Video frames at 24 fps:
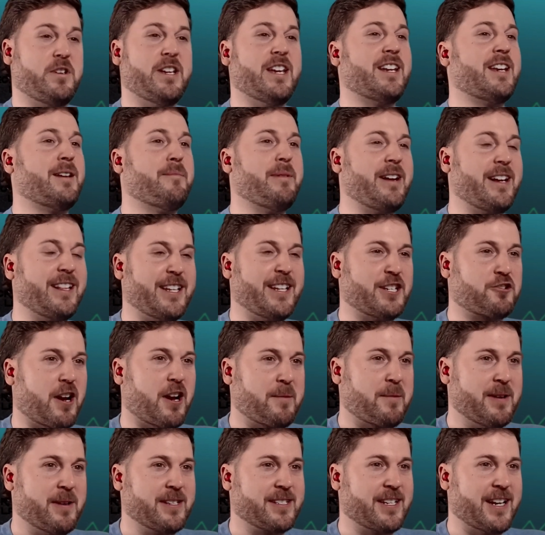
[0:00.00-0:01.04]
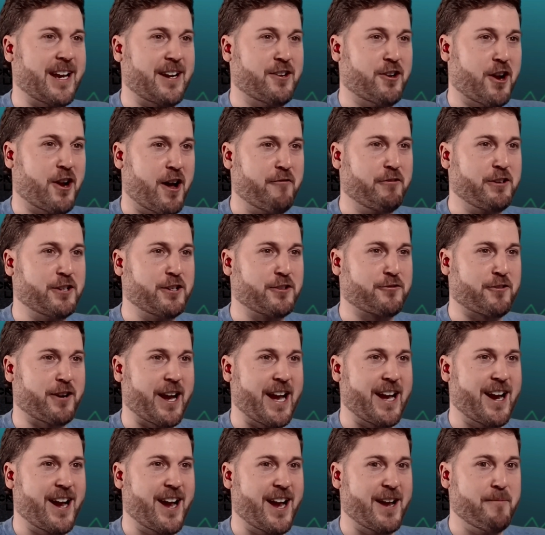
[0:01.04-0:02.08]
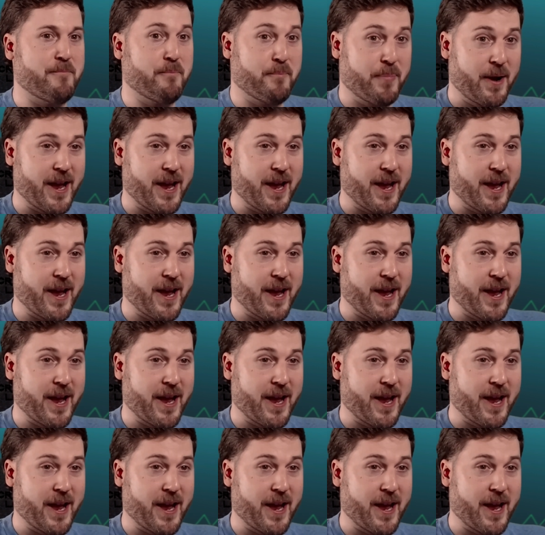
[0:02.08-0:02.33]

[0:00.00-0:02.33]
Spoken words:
didn't immediately strike me as a novel use for AI,